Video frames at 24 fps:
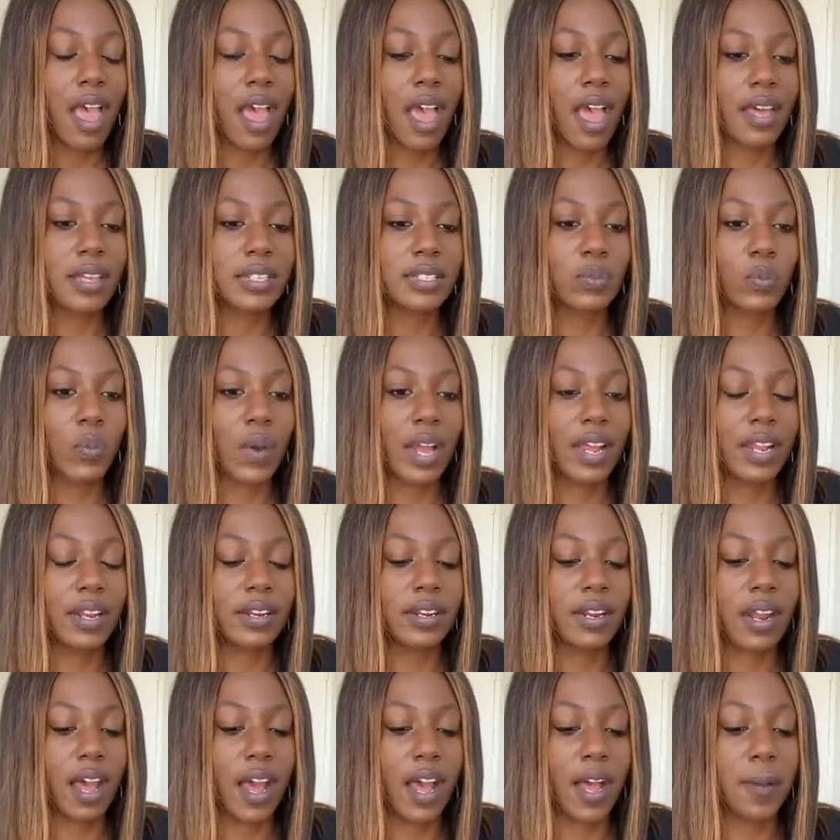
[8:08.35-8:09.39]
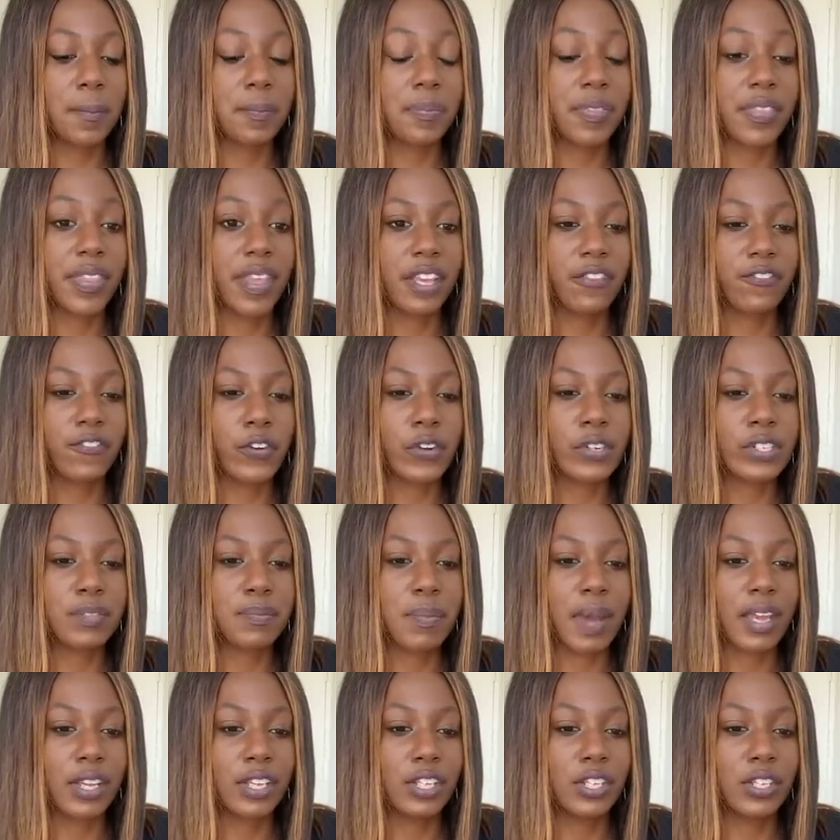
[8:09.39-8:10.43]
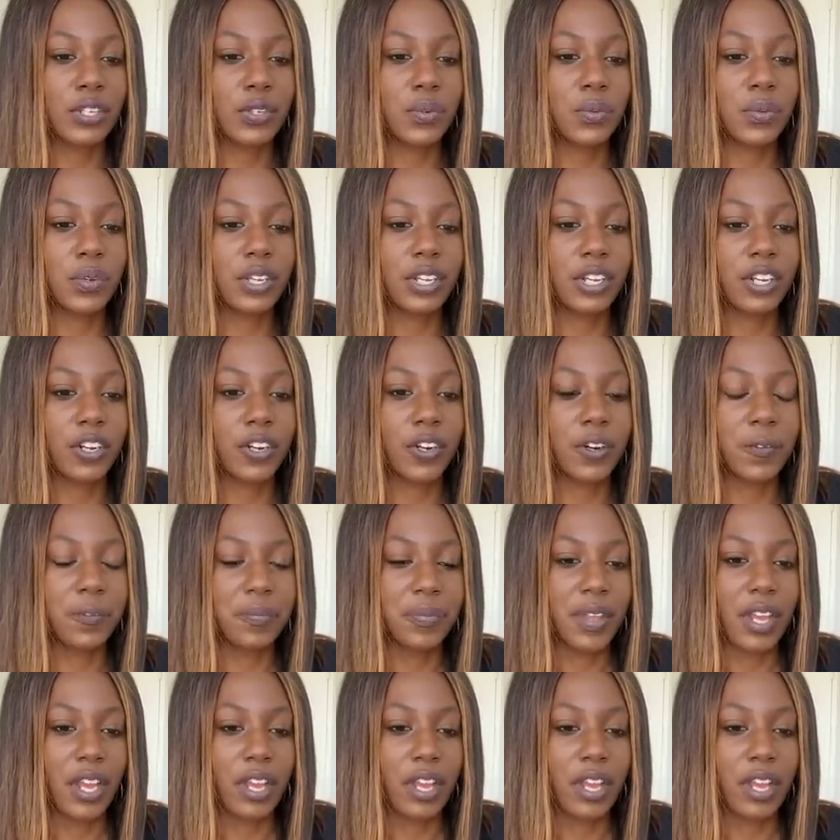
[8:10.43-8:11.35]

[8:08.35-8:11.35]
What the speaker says: as when they first met you here.